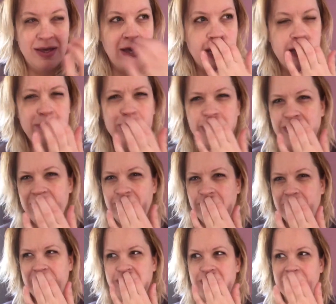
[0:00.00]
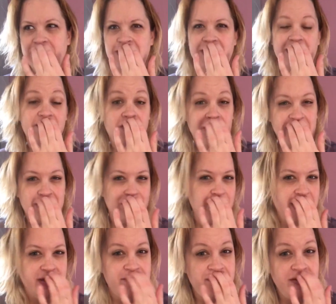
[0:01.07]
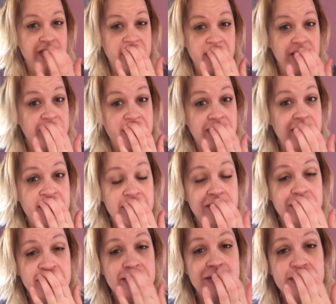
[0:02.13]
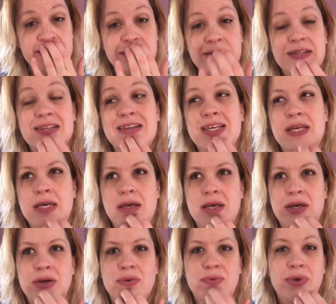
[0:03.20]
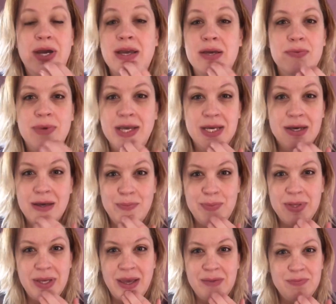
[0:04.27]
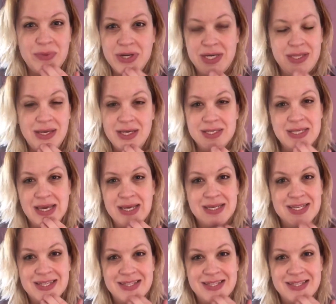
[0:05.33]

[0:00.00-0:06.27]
I'm ready for a life where I can wake up feeling good, where I can wake up and breathe easy.